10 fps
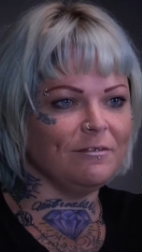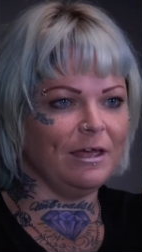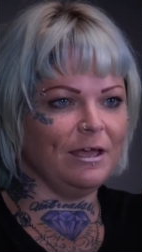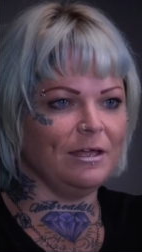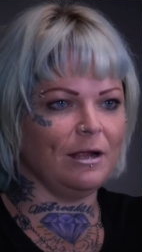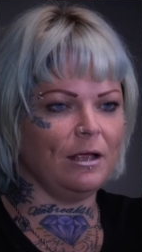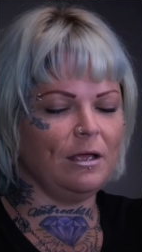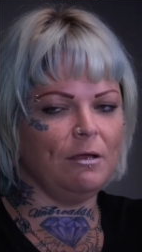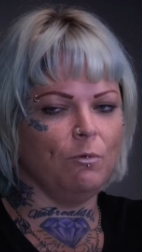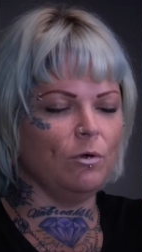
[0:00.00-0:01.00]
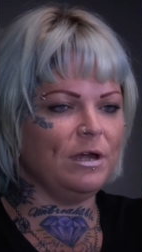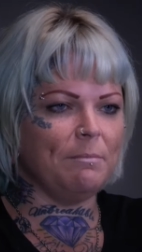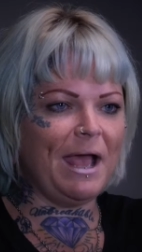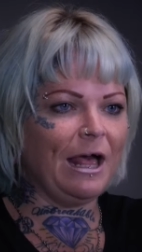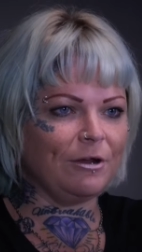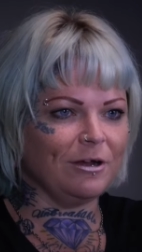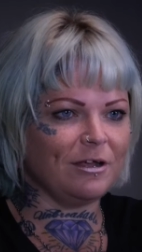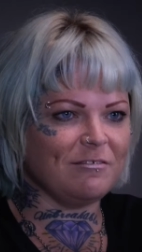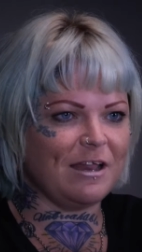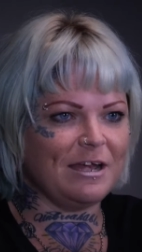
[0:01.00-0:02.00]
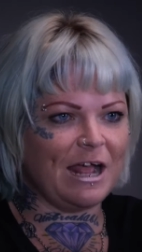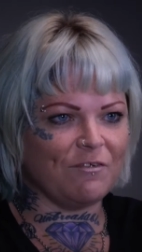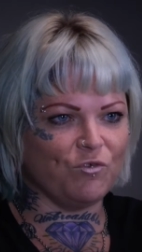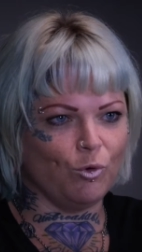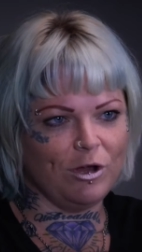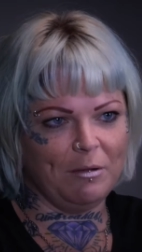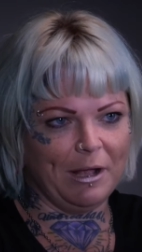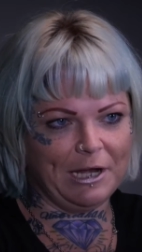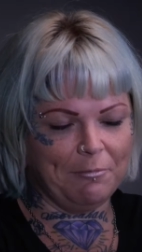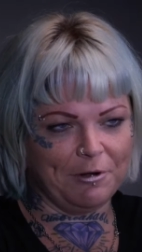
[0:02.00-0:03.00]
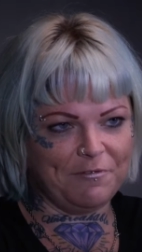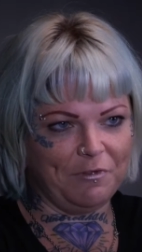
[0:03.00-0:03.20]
then it wouldn't matter because I didn't have to worry about anywhere to